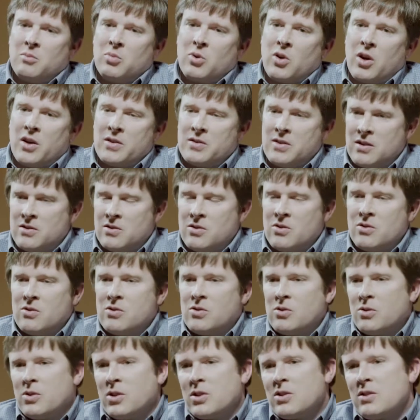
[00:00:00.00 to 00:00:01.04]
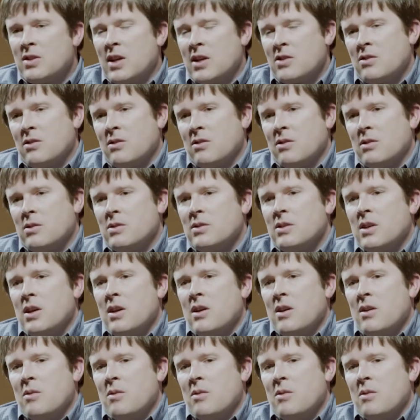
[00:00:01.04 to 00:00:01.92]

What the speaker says: processors or accessioners,